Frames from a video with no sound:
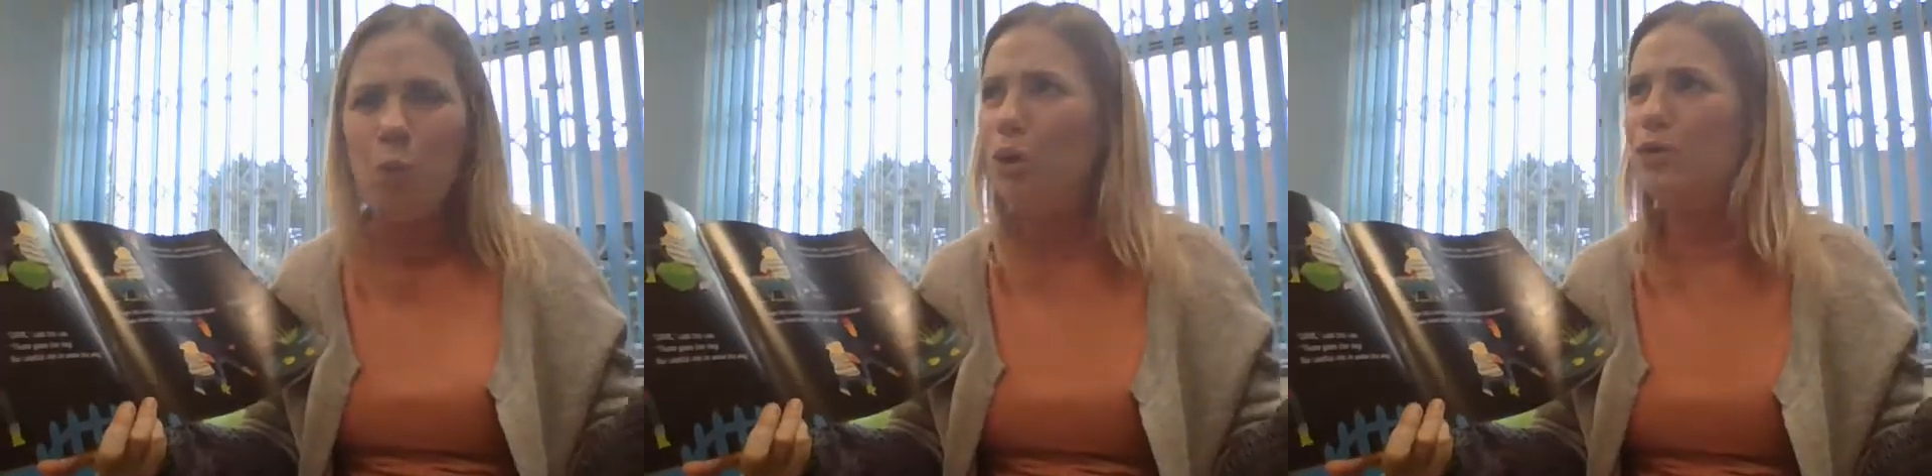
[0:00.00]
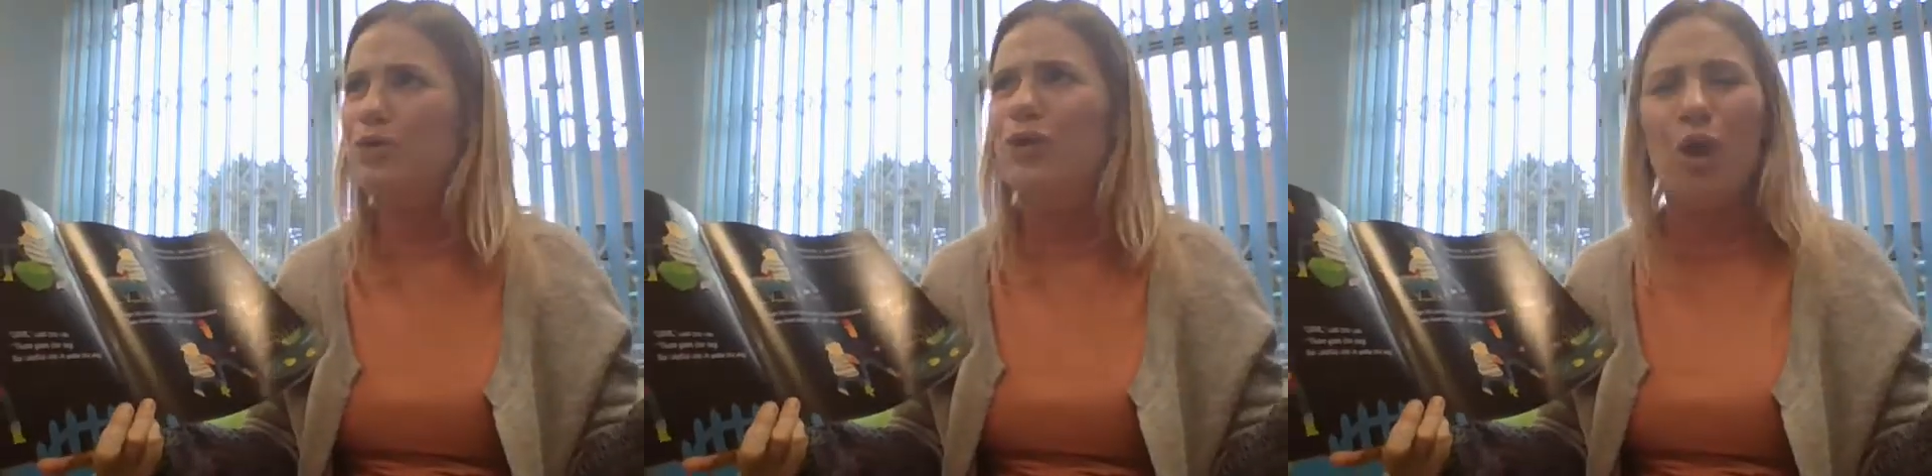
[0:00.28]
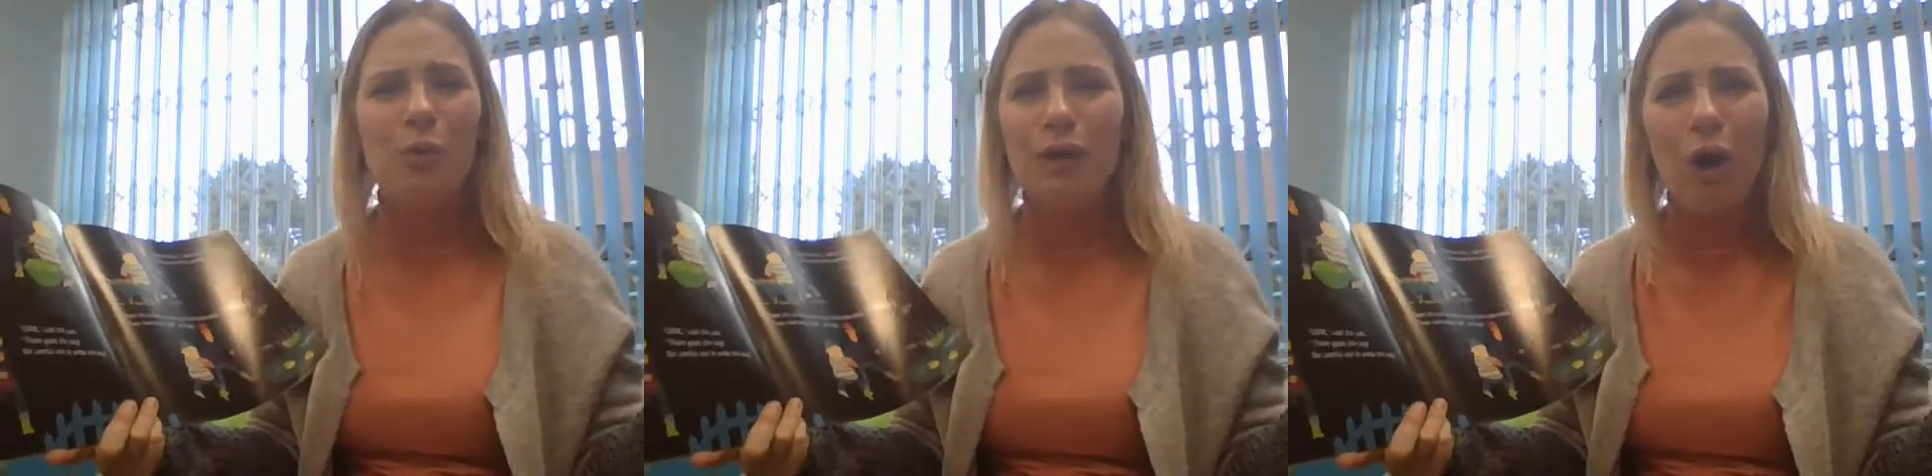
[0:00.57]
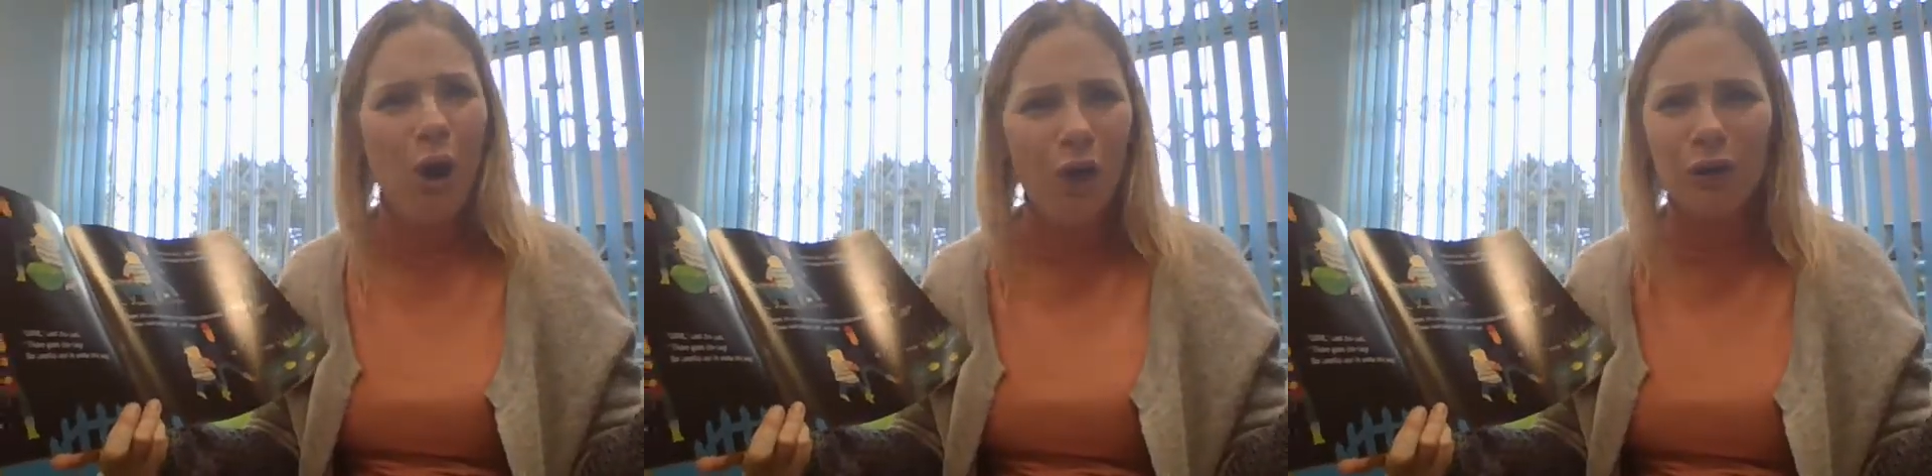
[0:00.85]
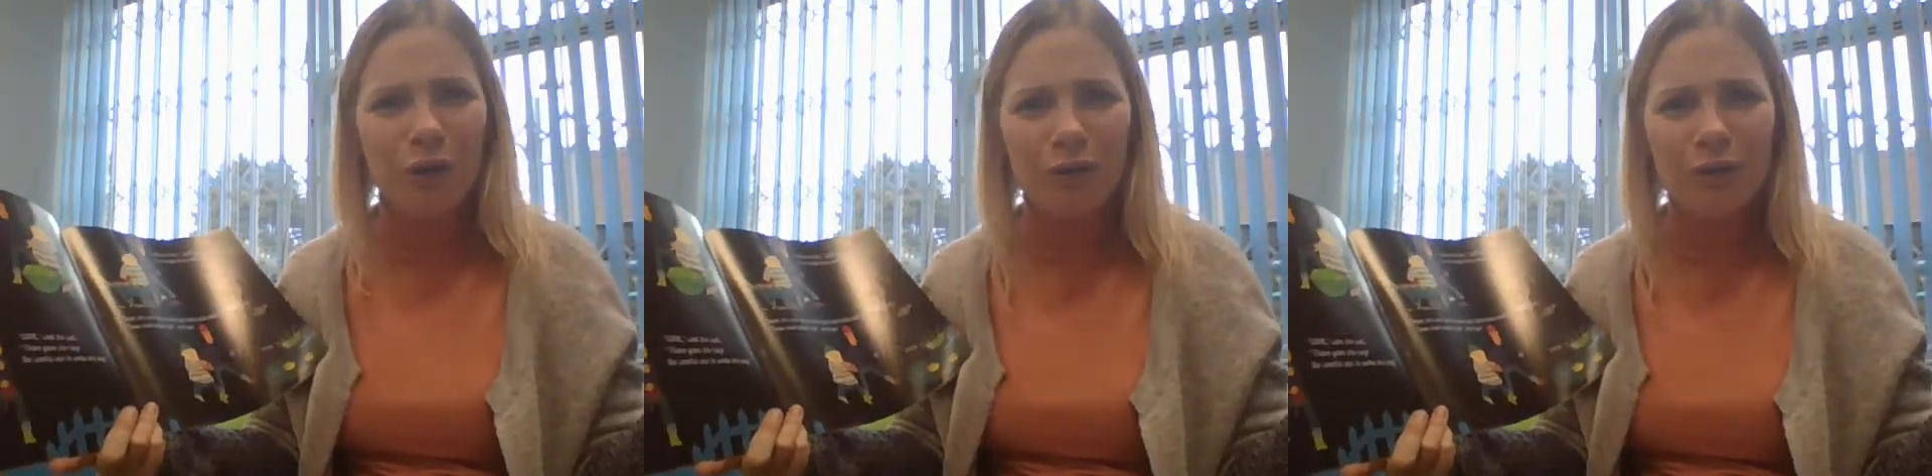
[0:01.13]
What's going
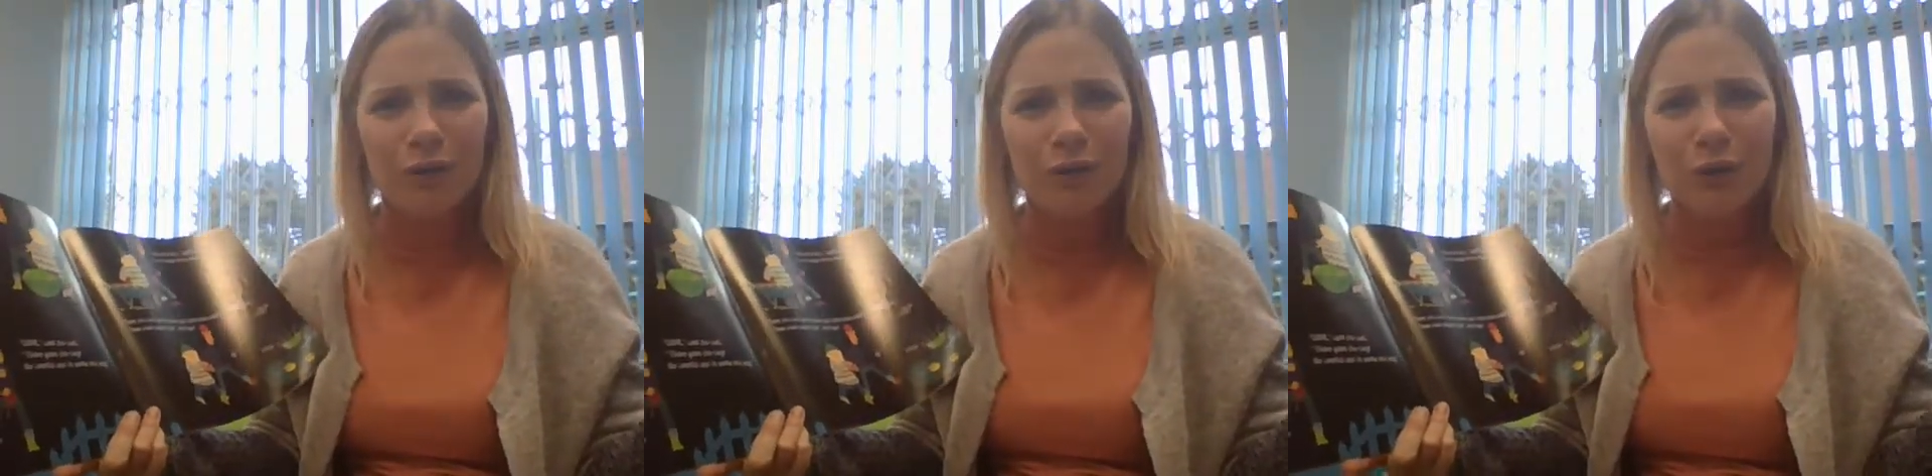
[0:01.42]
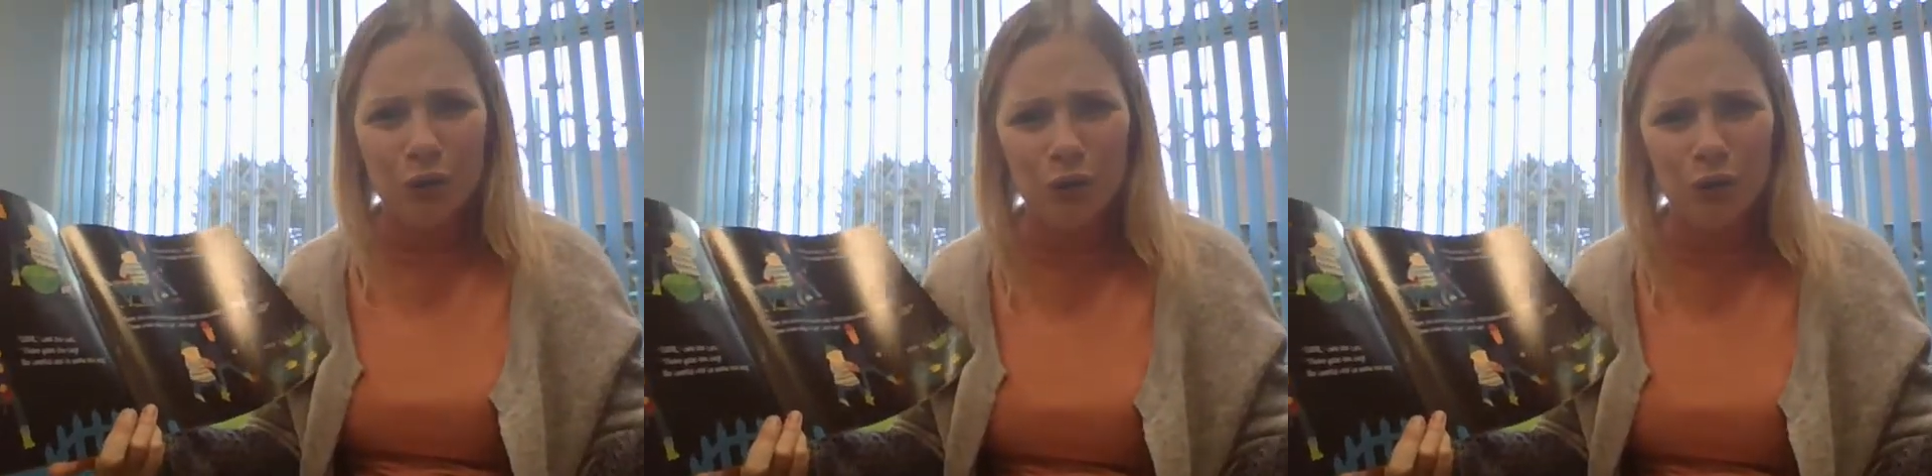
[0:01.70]
on? Can